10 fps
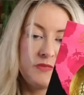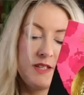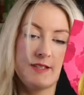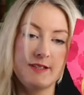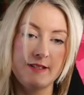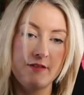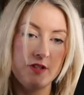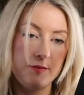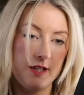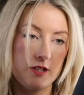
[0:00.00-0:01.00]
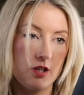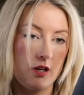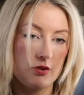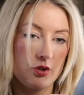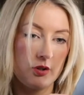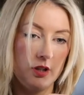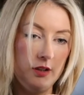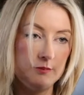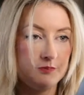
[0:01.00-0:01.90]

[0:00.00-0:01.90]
This is a 70% dark chocolate,